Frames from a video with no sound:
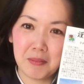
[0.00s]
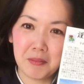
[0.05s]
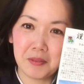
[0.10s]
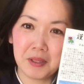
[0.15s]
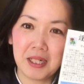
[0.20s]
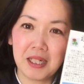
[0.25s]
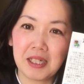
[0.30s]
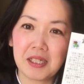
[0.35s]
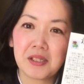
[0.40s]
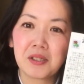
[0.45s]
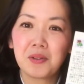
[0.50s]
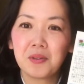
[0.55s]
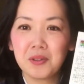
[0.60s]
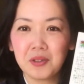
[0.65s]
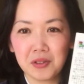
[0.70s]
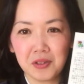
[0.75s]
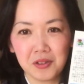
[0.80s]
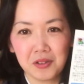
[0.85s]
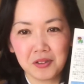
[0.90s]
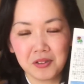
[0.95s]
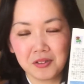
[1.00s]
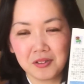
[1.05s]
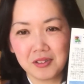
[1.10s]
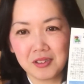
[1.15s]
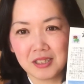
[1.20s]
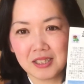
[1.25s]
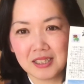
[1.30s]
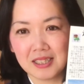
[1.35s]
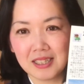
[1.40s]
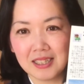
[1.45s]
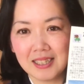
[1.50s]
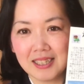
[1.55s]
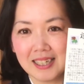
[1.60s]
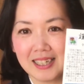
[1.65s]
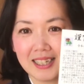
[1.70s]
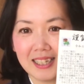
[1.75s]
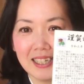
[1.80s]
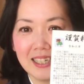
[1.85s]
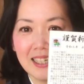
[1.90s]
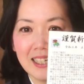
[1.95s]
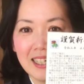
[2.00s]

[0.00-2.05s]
what he's going to do this year,